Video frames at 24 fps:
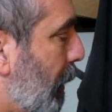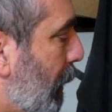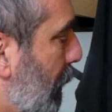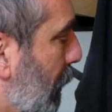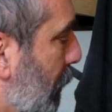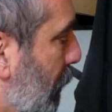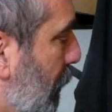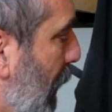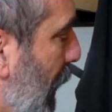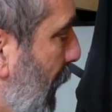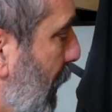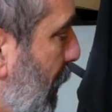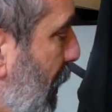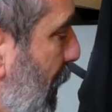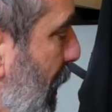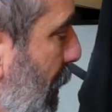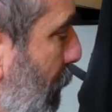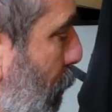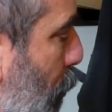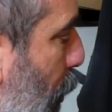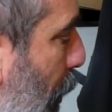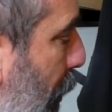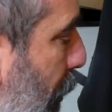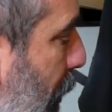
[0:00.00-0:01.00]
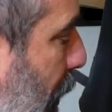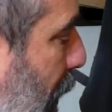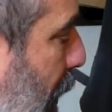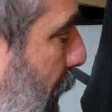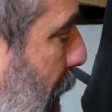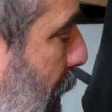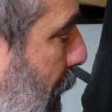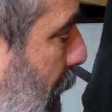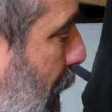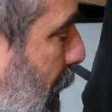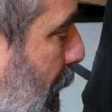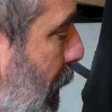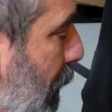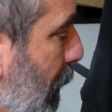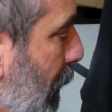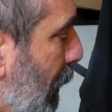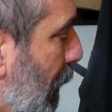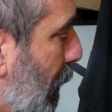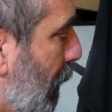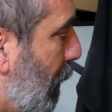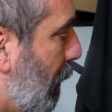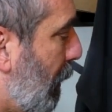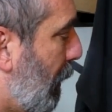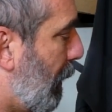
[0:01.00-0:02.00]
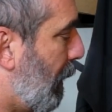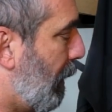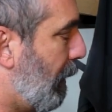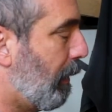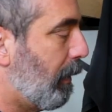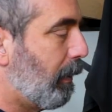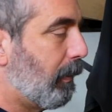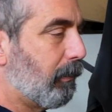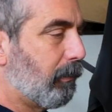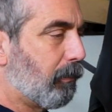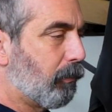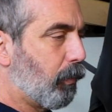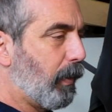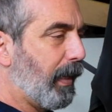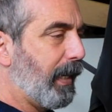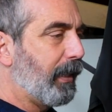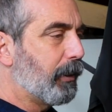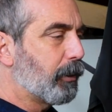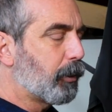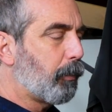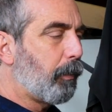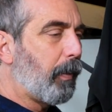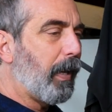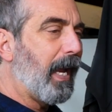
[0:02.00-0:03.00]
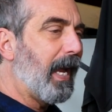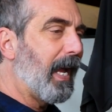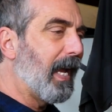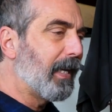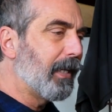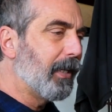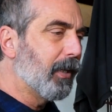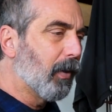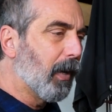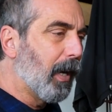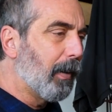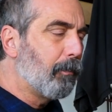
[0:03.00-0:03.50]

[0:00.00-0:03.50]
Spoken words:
It does not come with the little raised pad here.